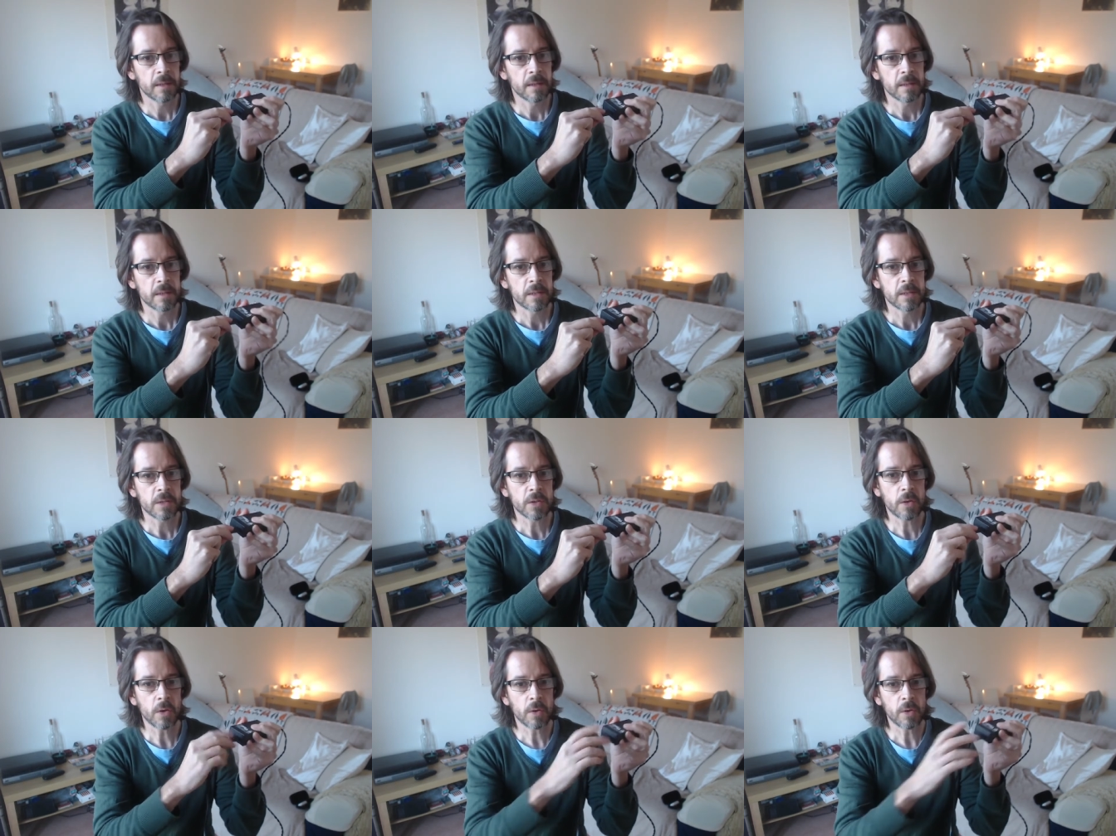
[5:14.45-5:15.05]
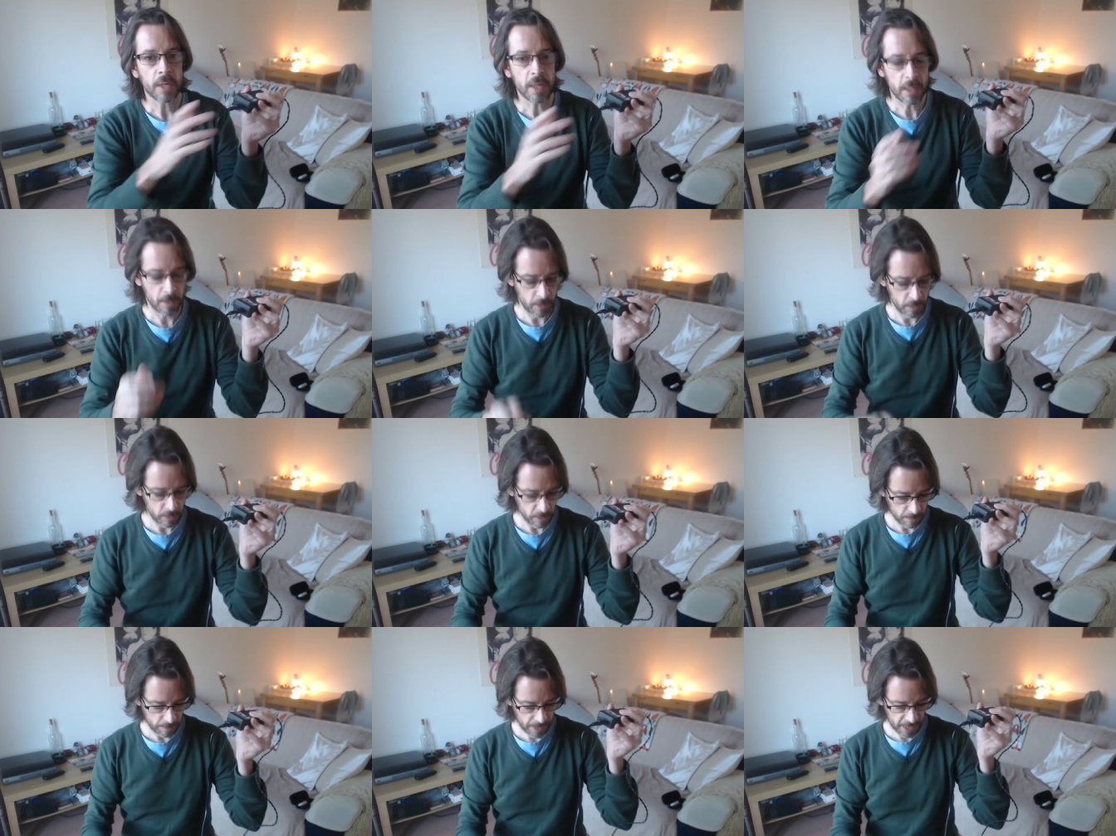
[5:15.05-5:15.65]
socket on
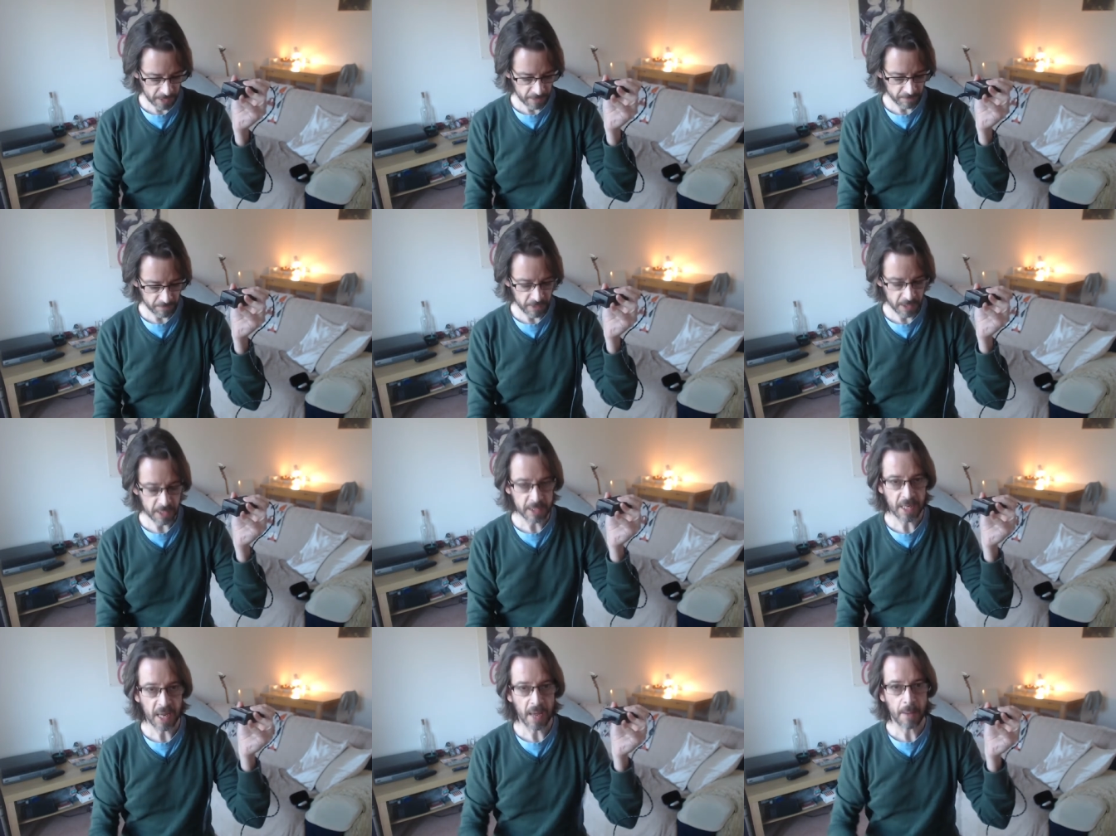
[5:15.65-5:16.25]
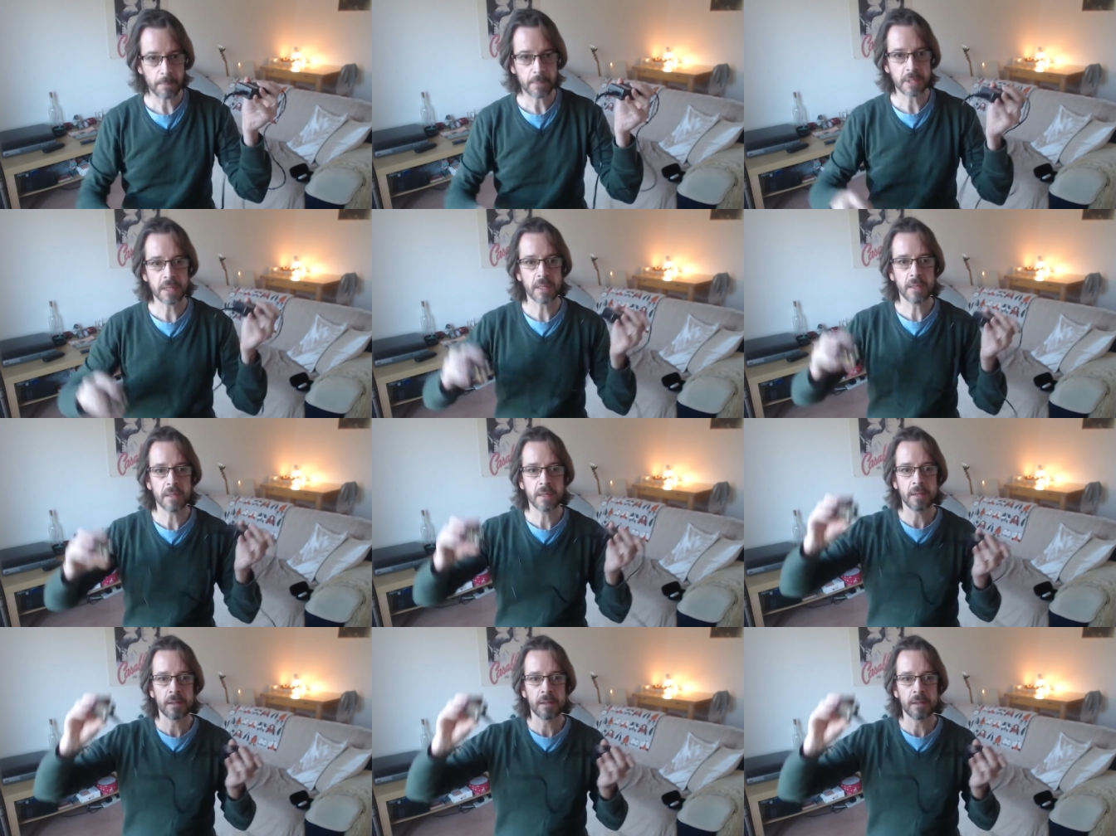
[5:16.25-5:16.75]
the back of the adapter